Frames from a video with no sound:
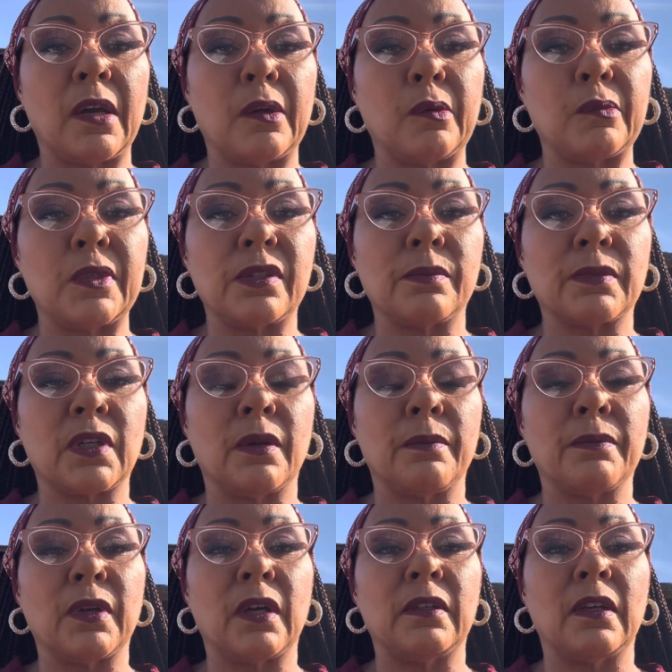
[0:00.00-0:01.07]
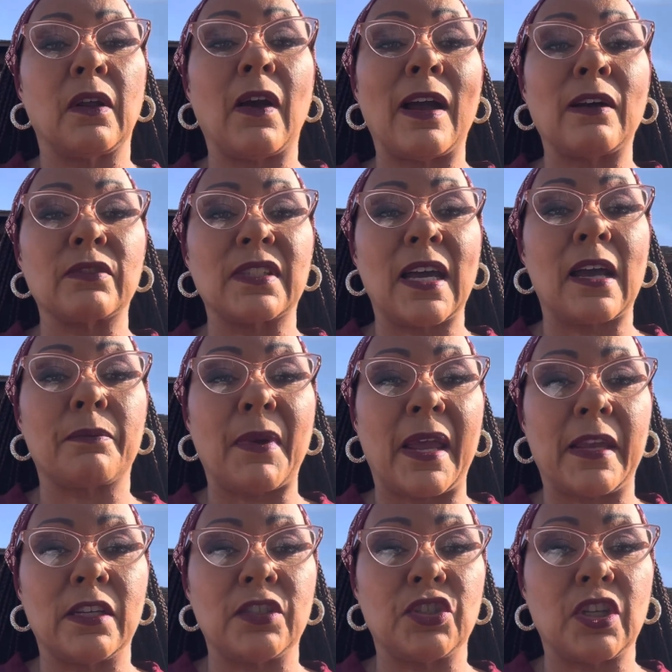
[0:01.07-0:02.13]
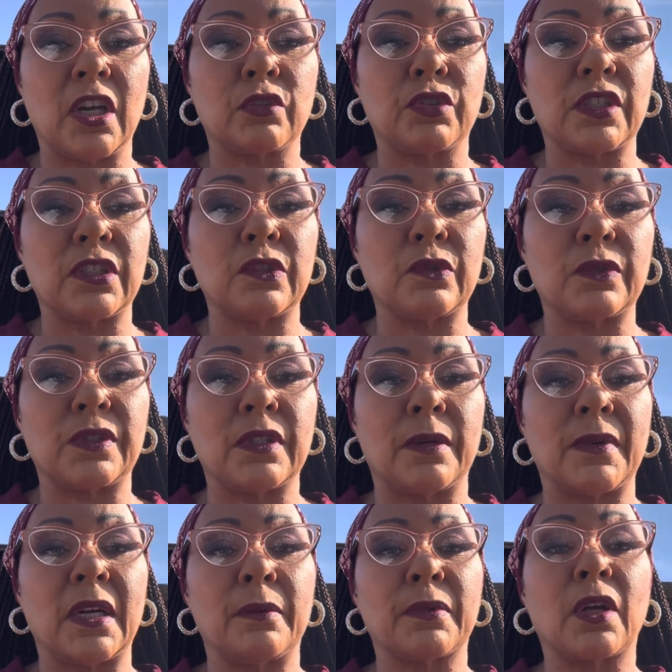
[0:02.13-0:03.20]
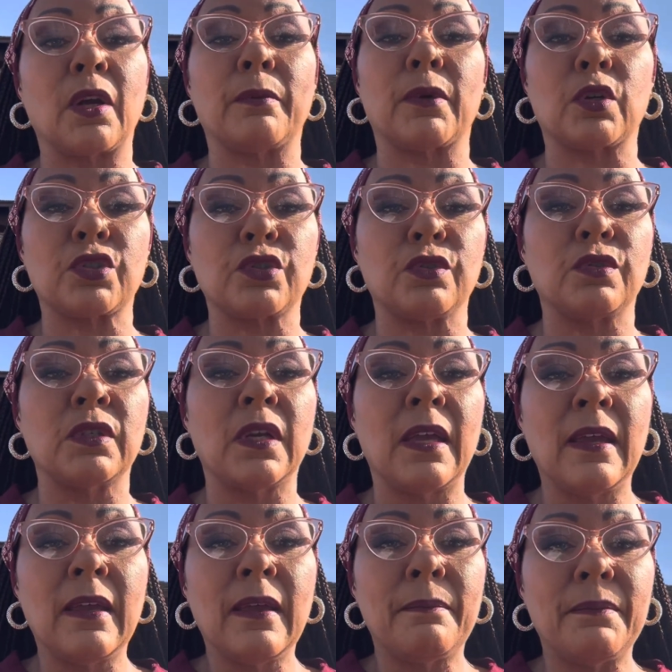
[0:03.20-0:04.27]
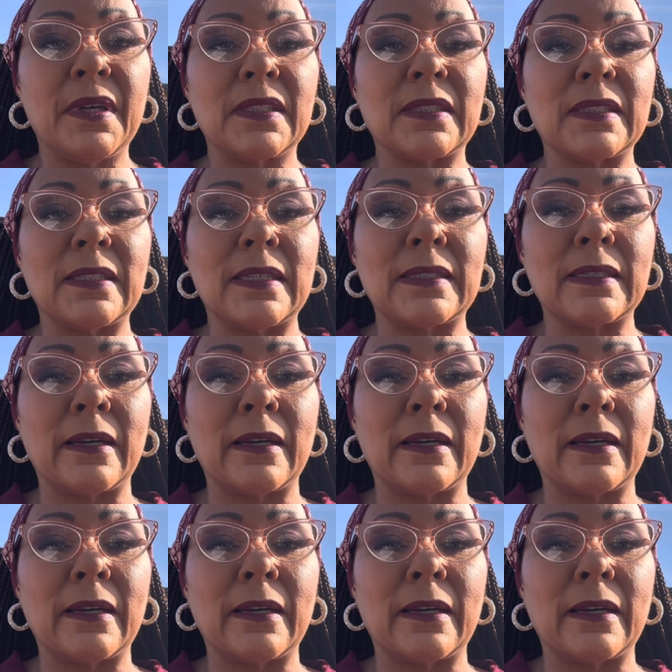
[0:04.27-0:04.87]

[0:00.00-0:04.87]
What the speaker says: with some outside of my NGO, just on some commercial business